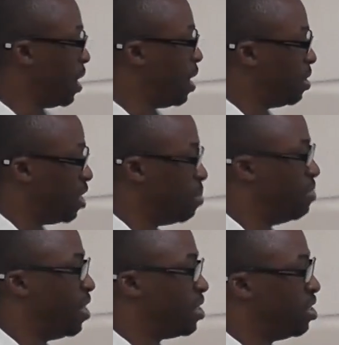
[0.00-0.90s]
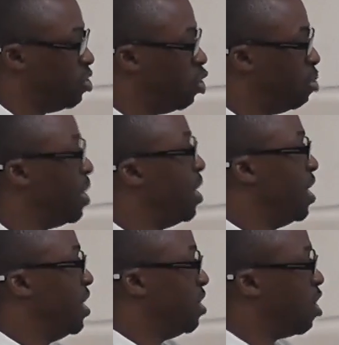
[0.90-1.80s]
Yeah, hypervisor's job
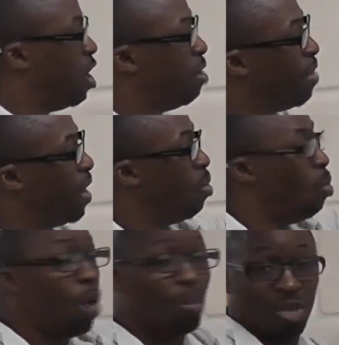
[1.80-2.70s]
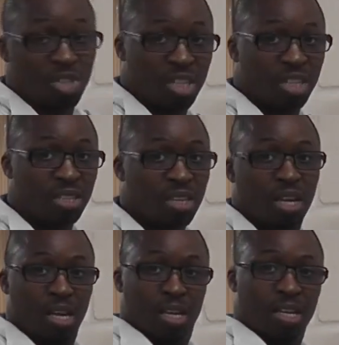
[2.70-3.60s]
is to carve out one machine
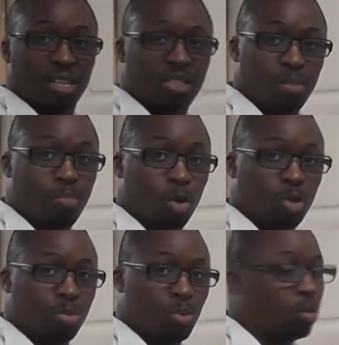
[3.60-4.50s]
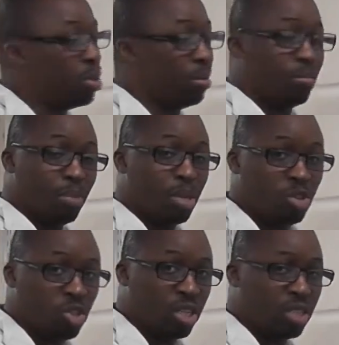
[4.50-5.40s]
into multiple mini
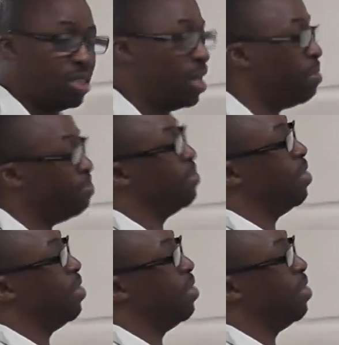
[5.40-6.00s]
machines. Yeah,